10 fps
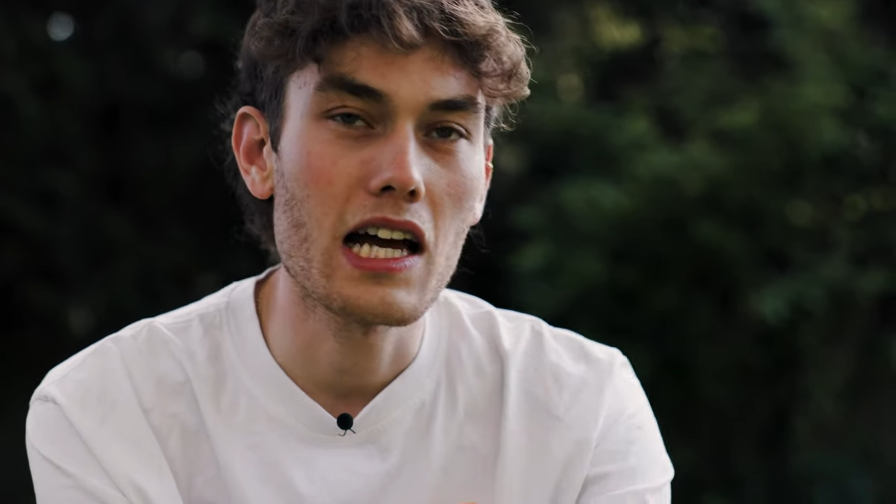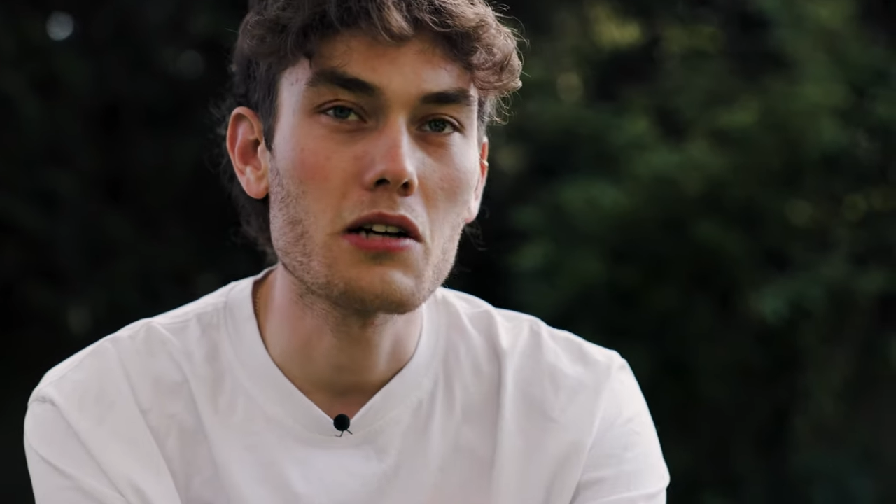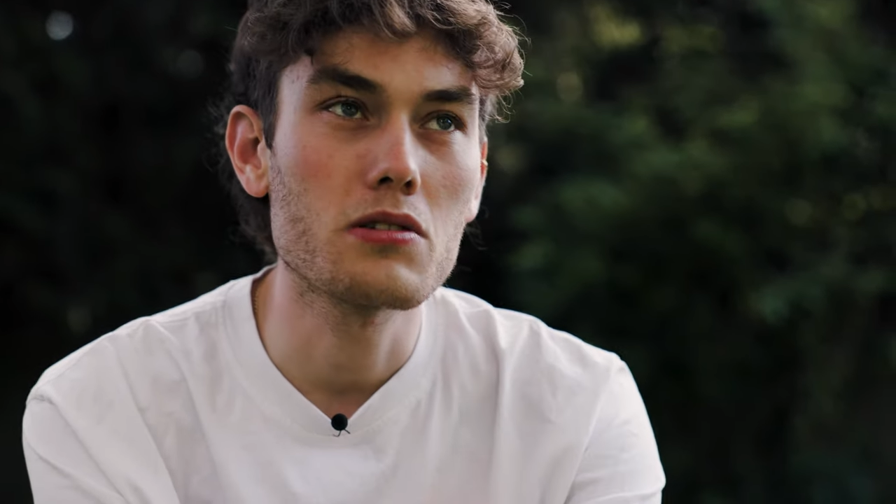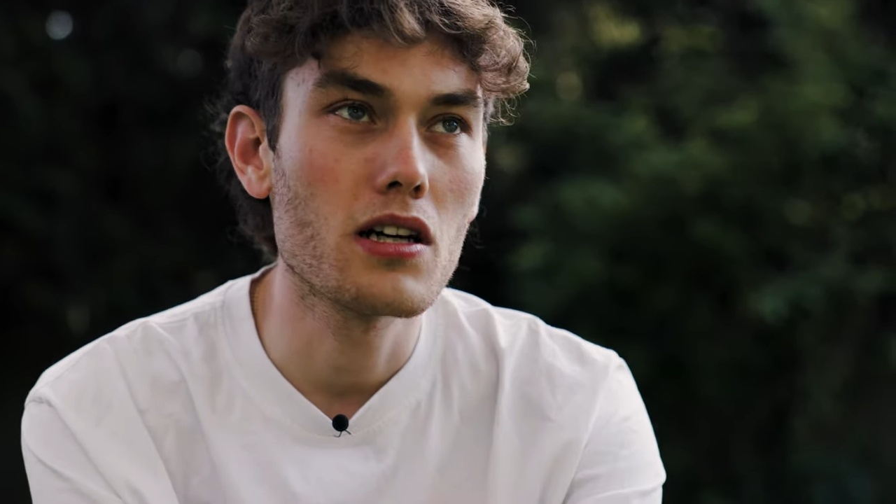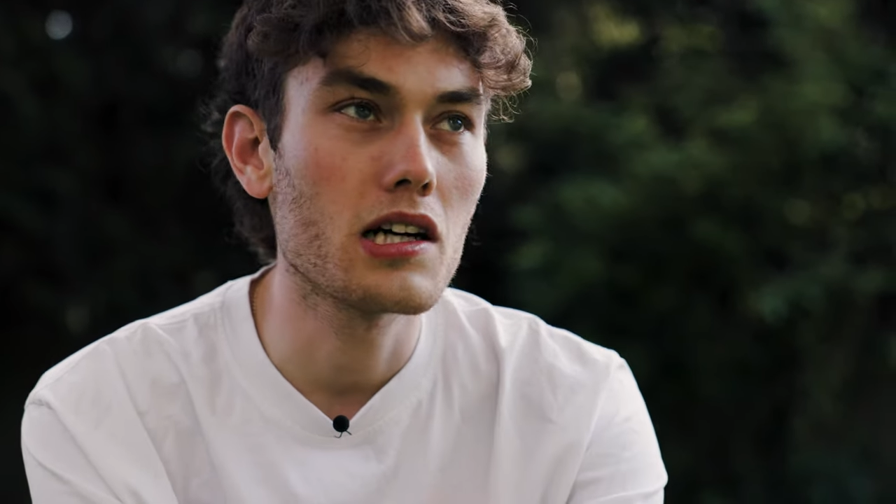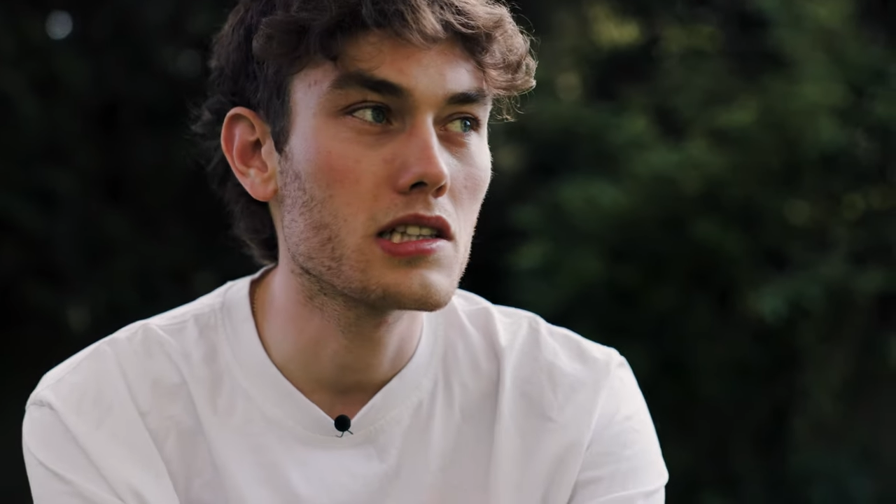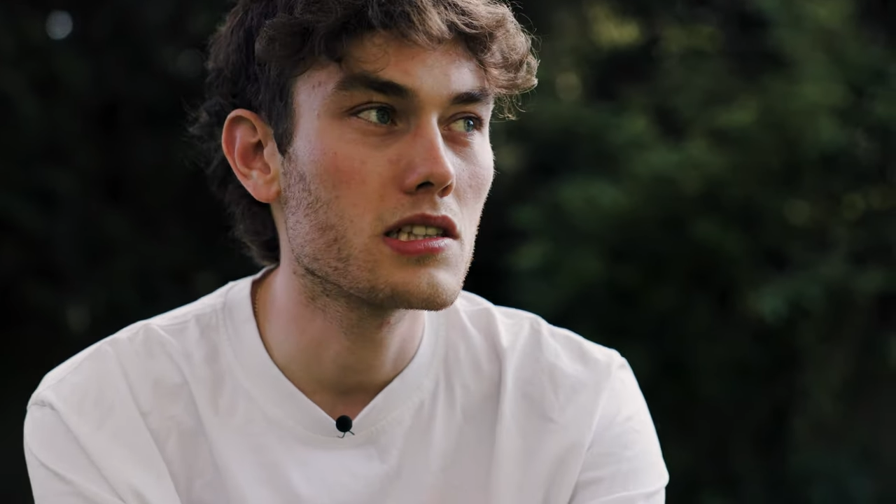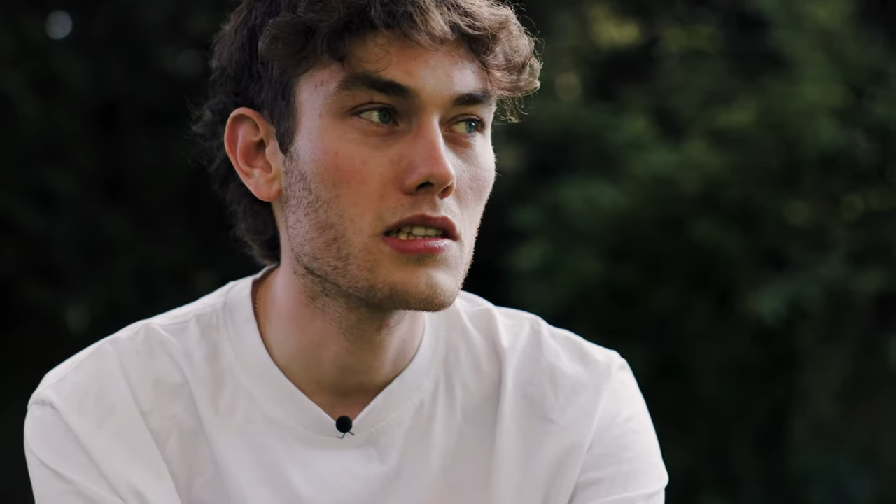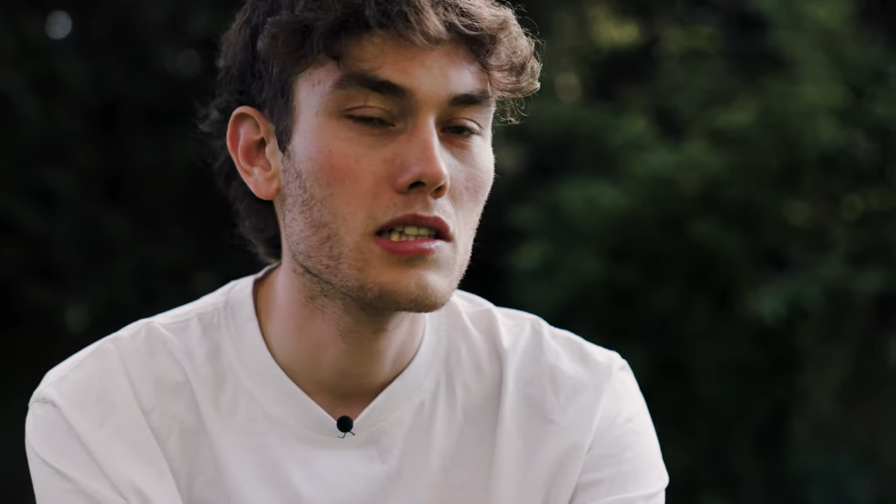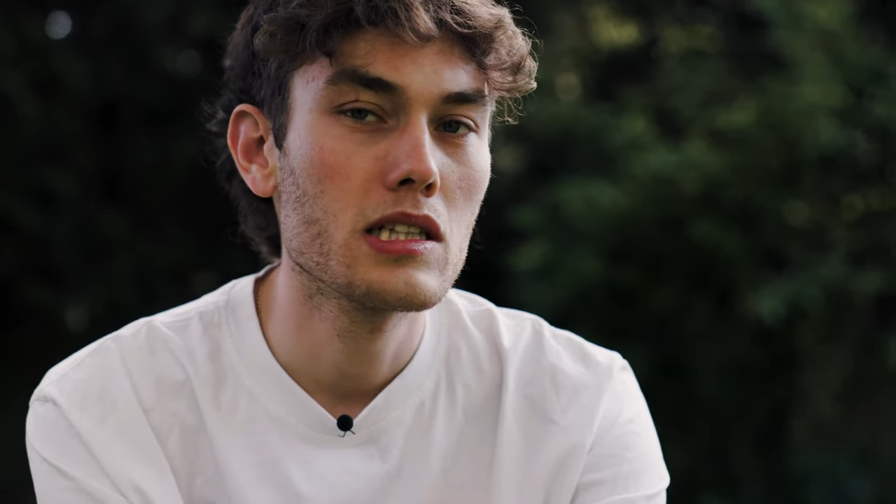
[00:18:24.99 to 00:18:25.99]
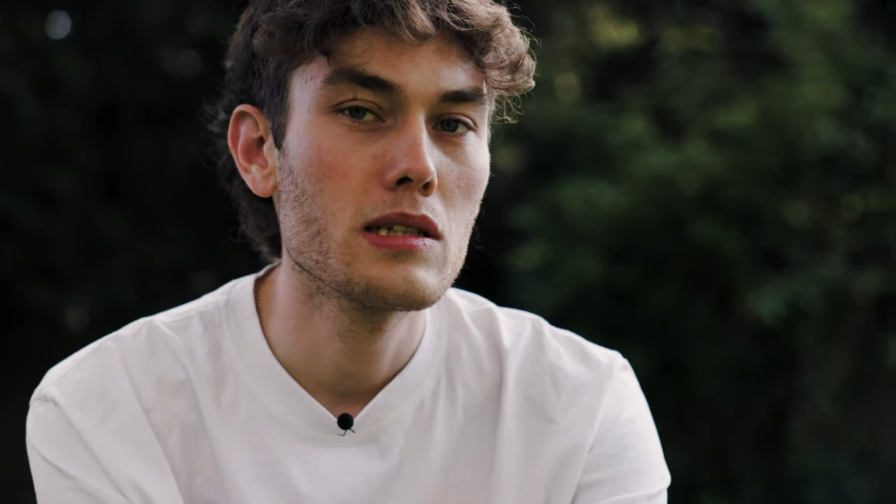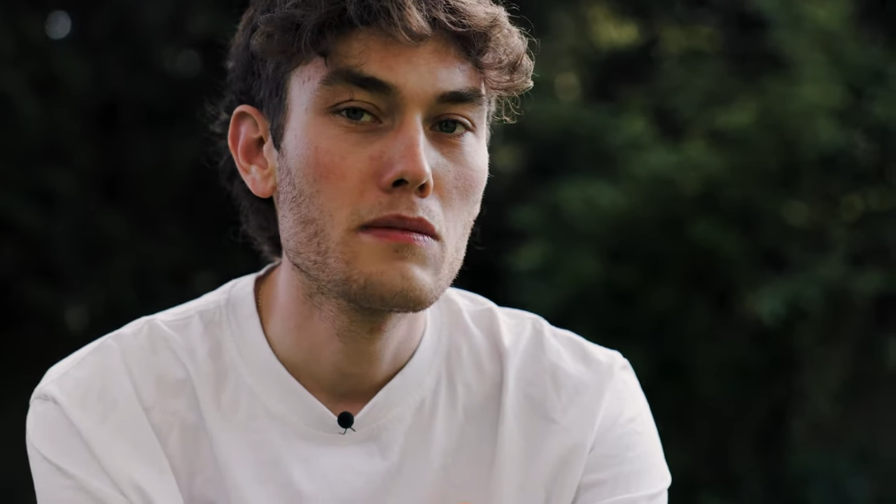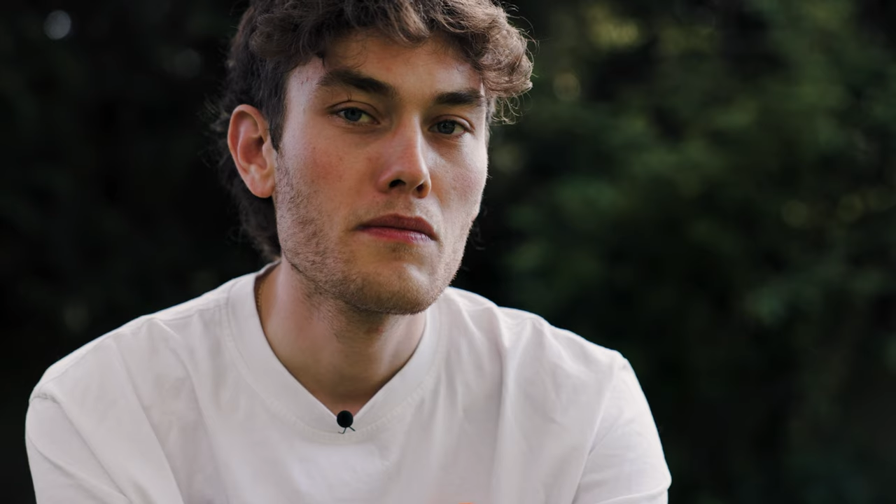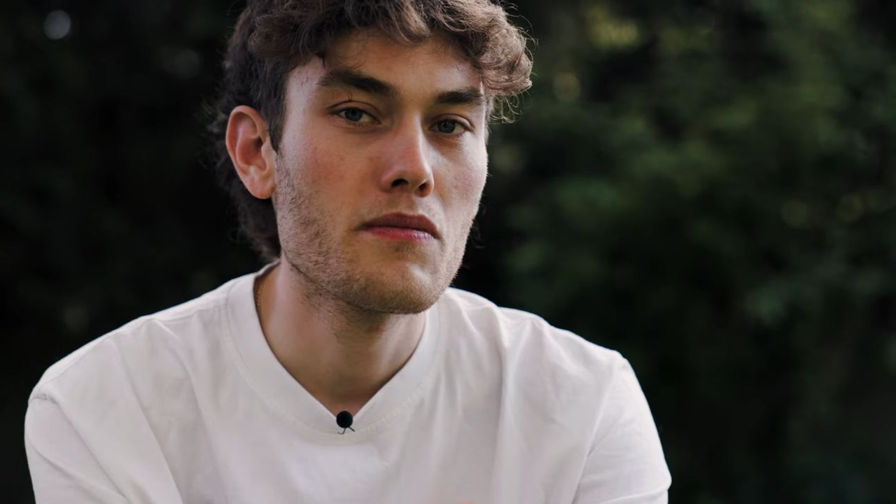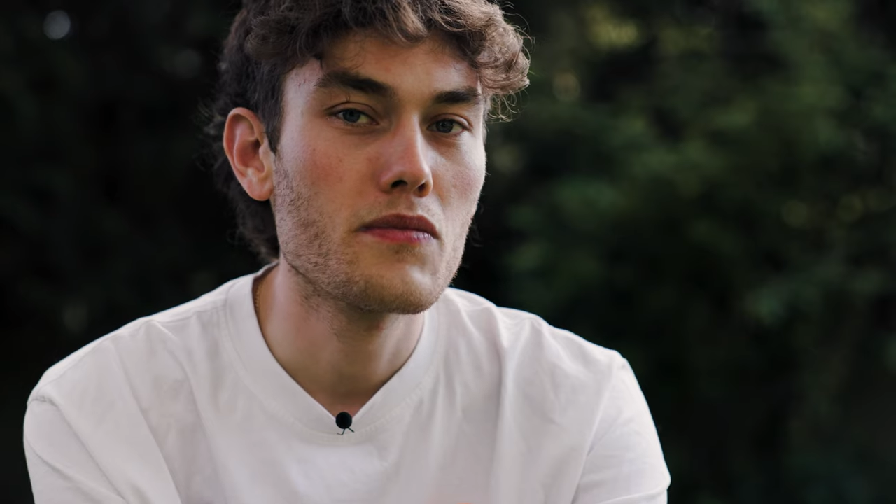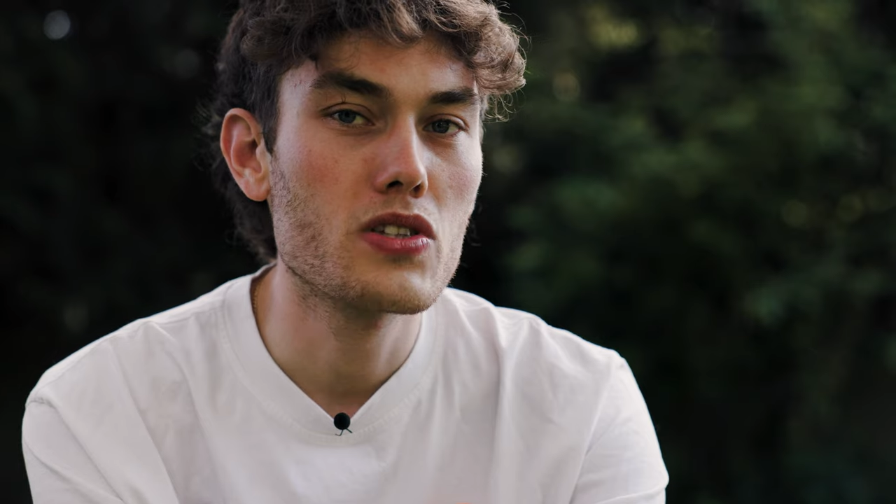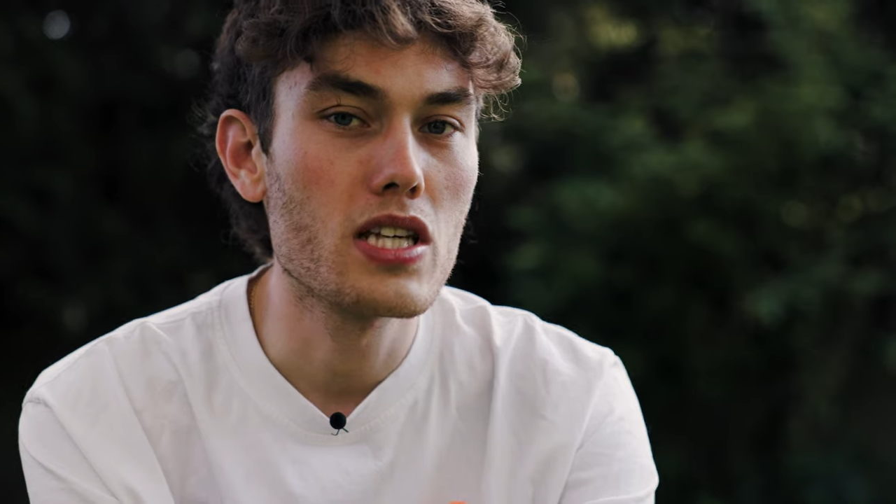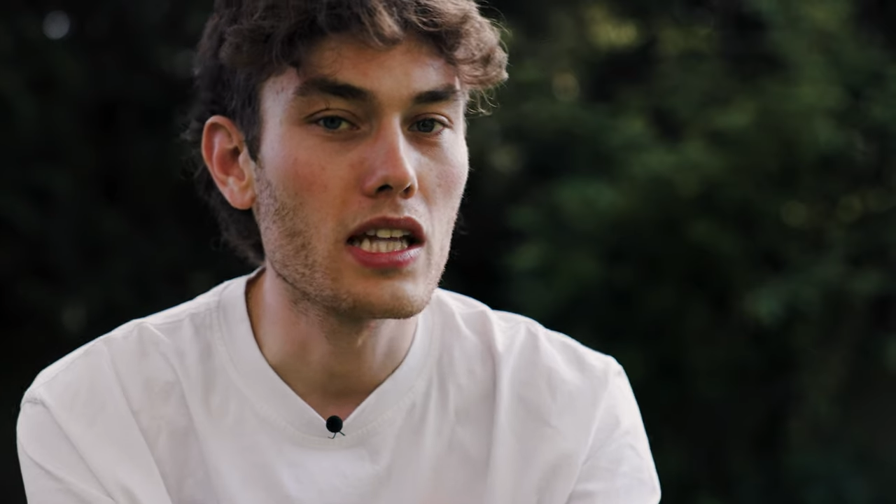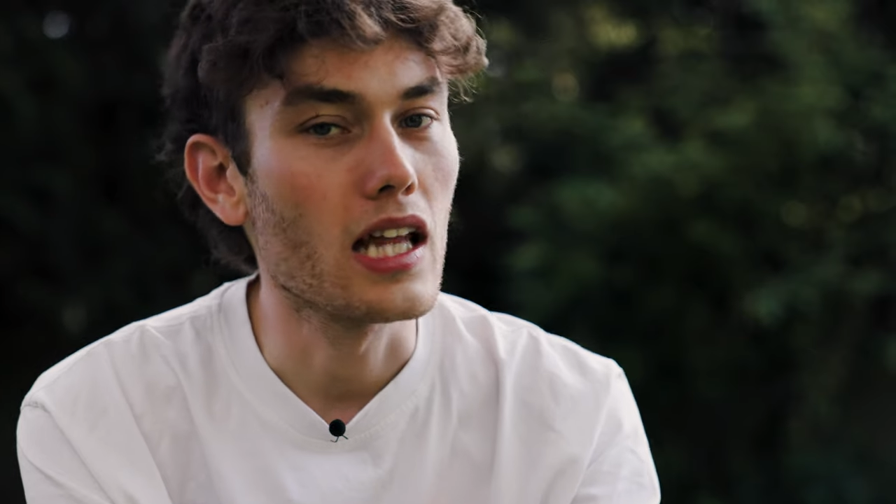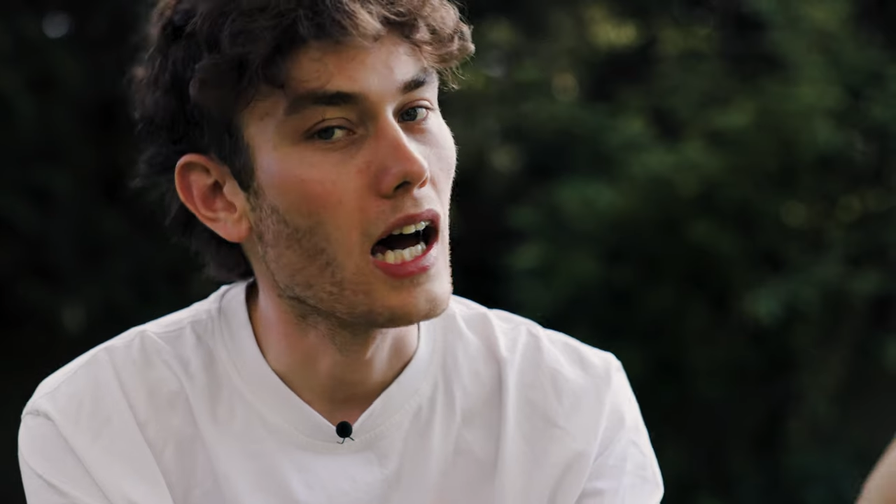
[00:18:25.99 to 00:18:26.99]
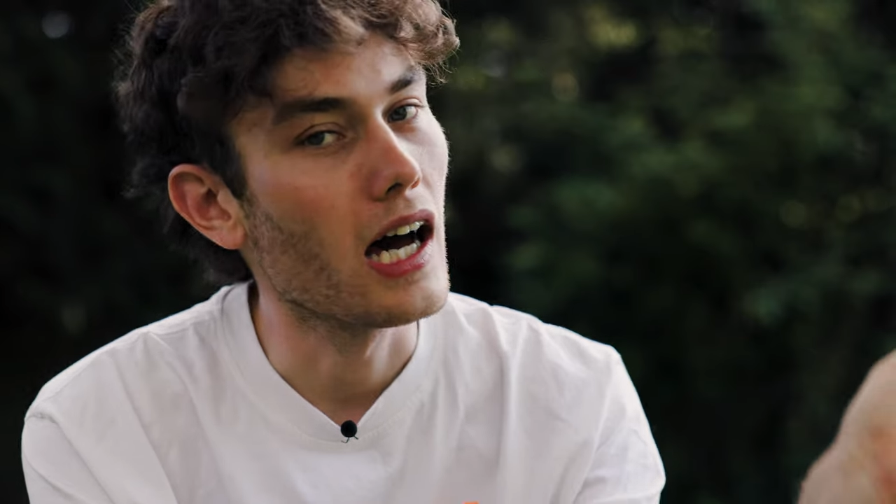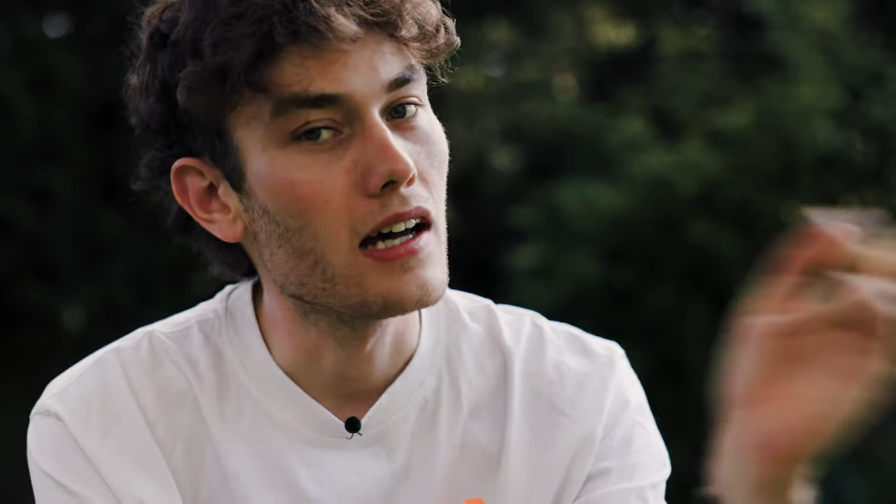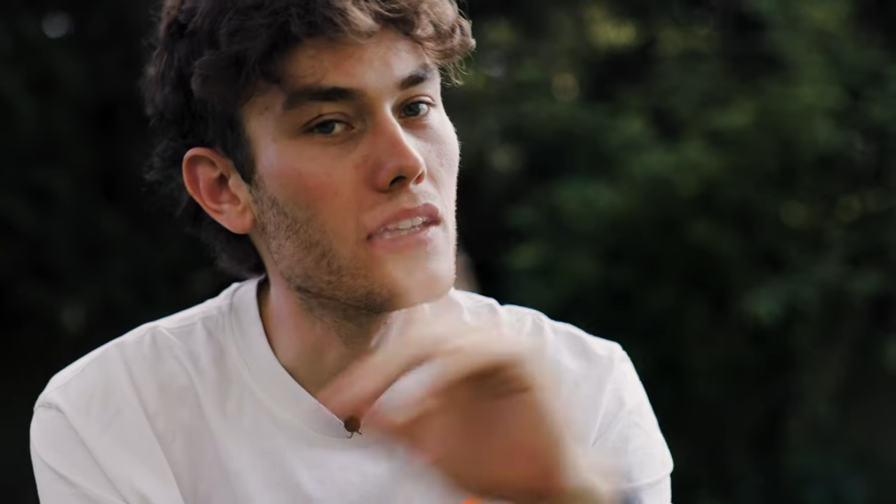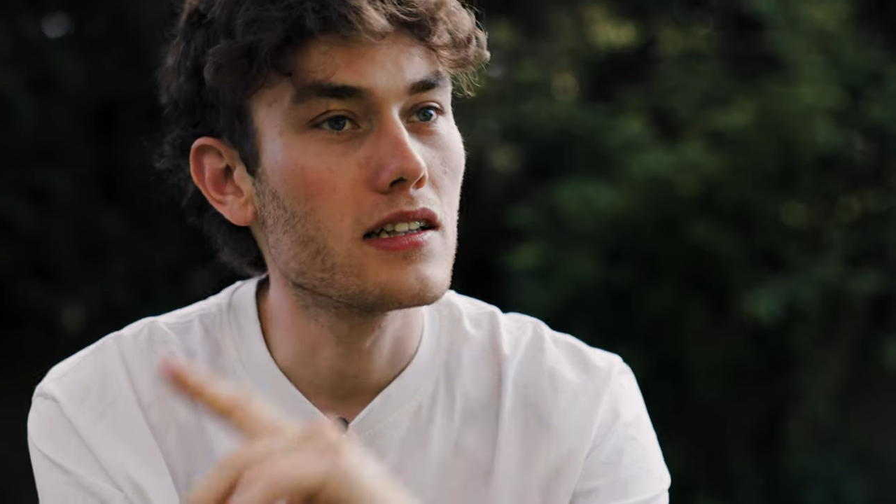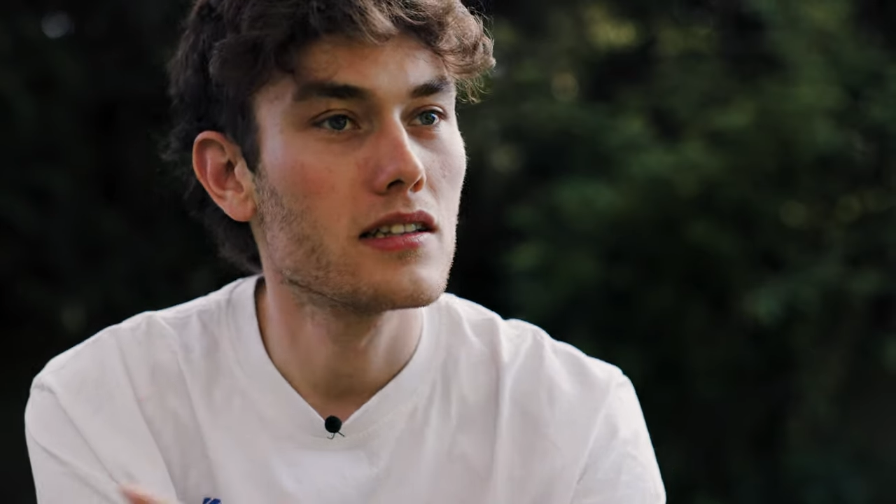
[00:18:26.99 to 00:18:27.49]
aqueduct, seeing that